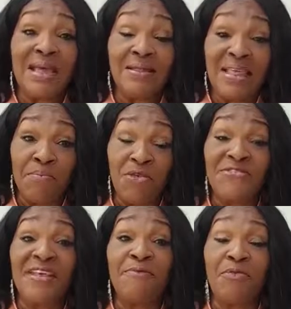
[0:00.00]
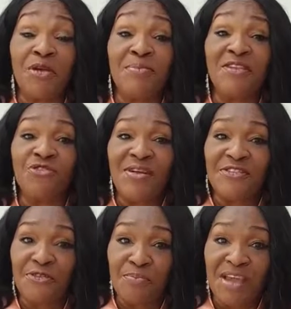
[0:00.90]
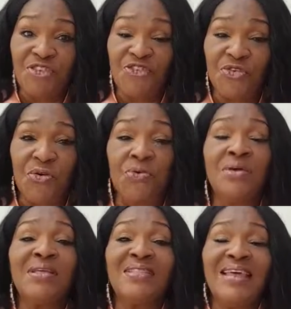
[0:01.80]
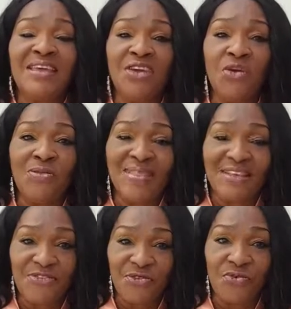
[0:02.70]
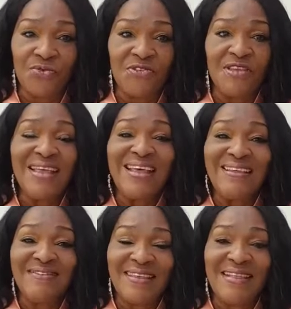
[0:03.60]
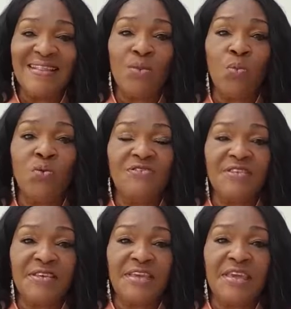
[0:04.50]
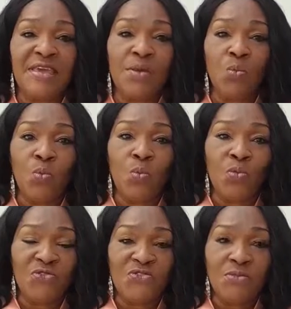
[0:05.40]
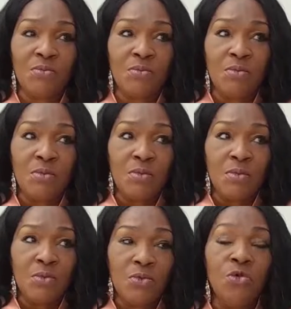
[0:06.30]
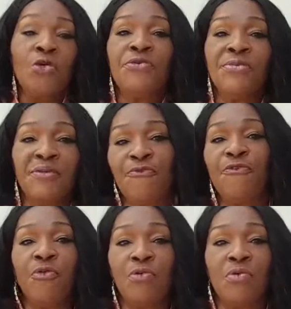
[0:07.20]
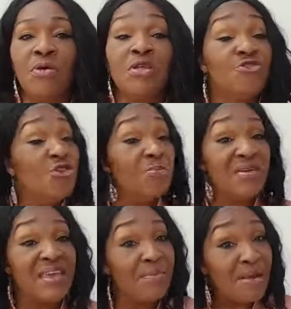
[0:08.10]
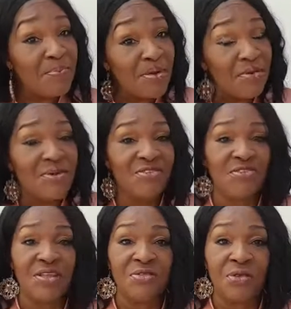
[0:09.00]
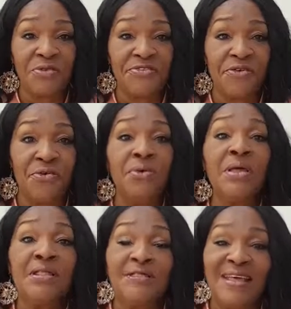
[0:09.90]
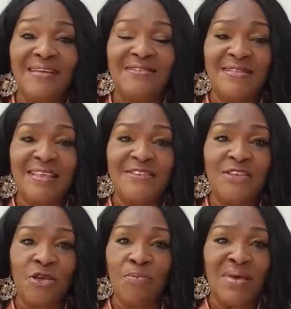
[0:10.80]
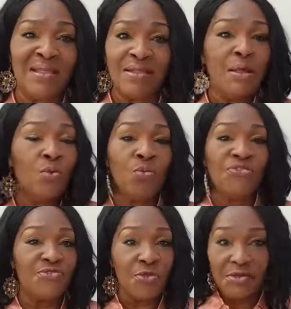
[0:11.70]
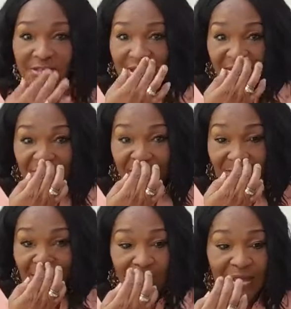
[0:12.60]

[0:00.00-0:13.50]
they must have probably tried to make sure that he understood exactly what he was going in for. So it became apparent to the doctor that this young man was not even,